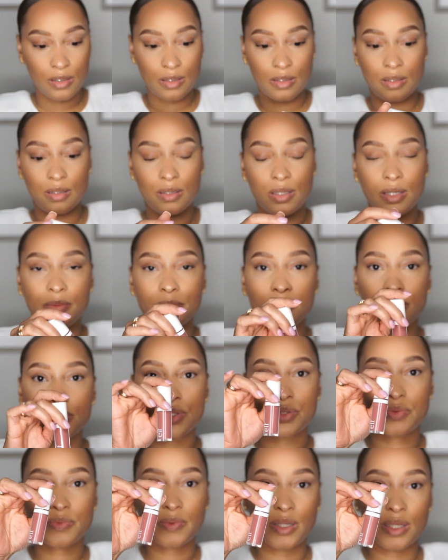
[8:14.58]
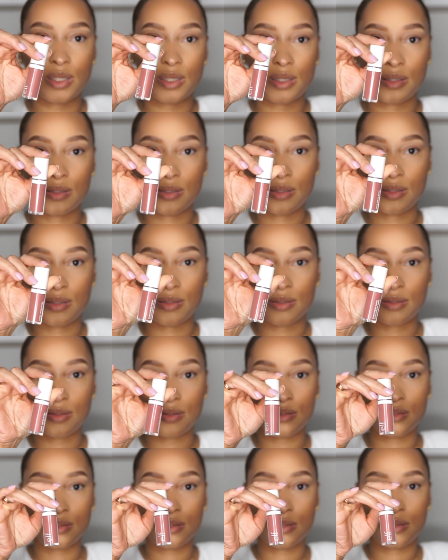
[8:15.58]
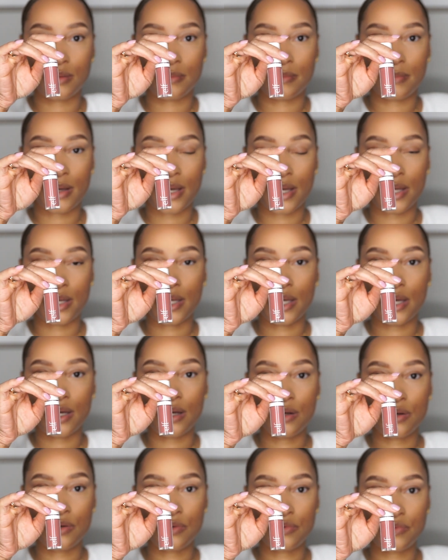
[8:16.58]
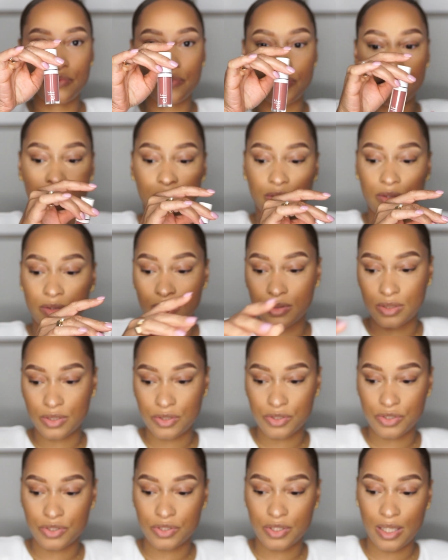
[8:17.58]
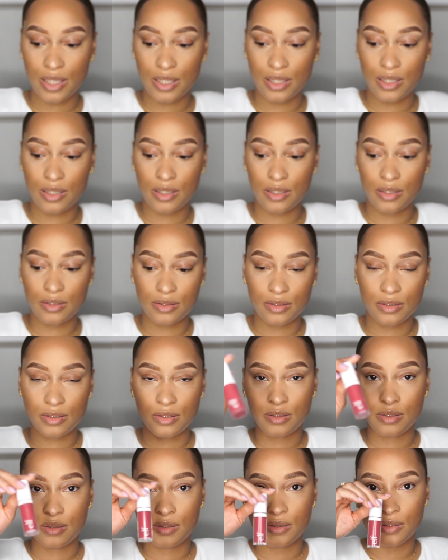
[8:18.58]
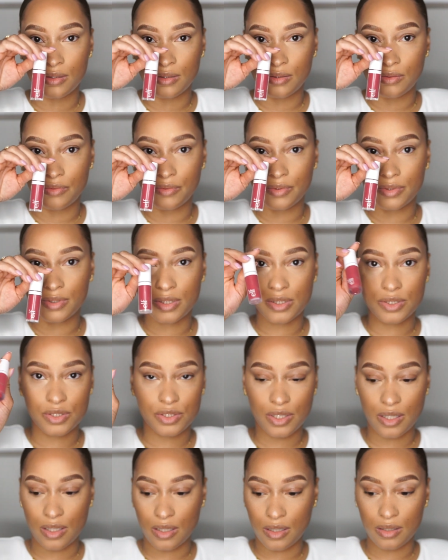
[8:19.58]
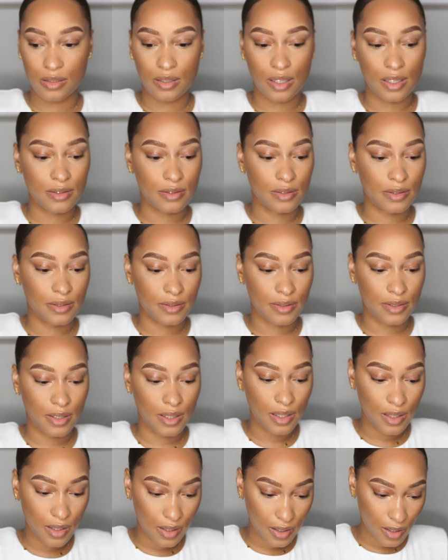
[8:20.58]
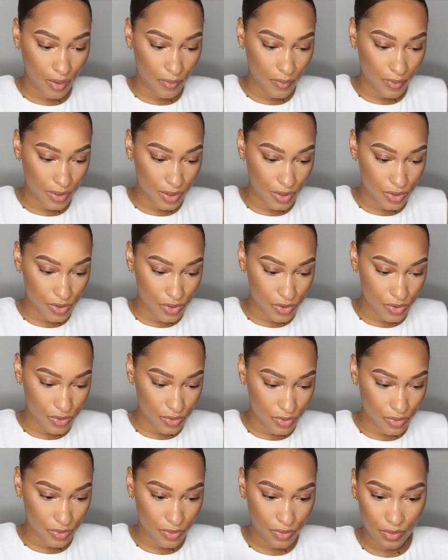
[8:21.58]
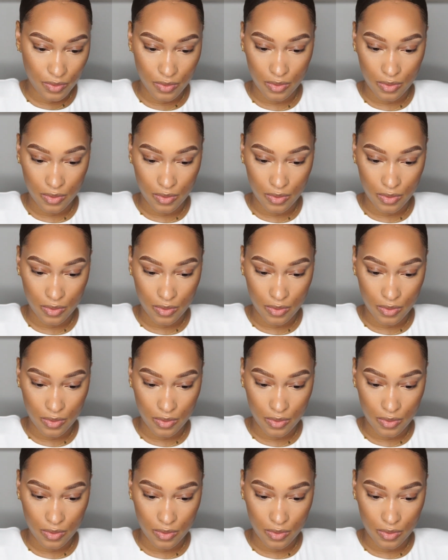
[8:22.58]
in between my e.l.f. this shade or this shade. I think I want to do,